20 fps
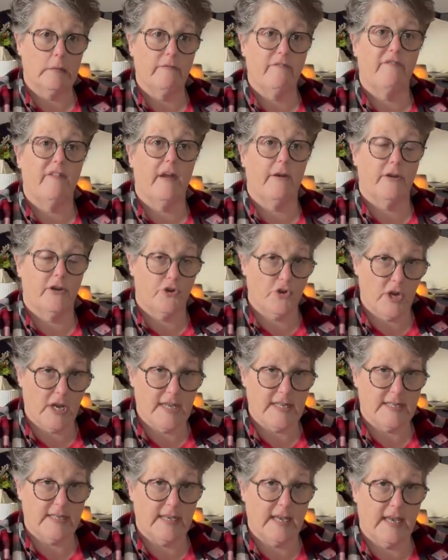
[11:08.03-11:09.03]
very dry
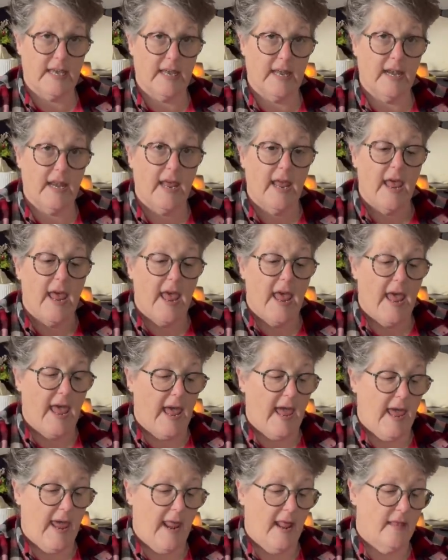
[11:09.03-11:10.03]
skin,
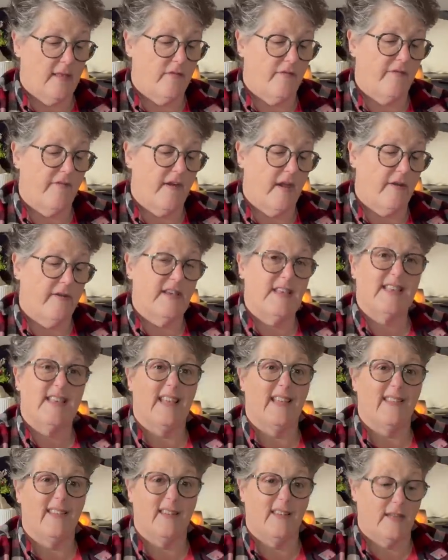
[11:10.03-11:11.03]
and it's very
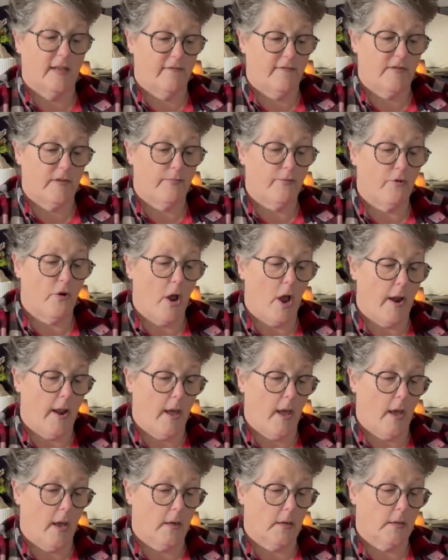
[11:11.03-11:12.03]
sensitive to product.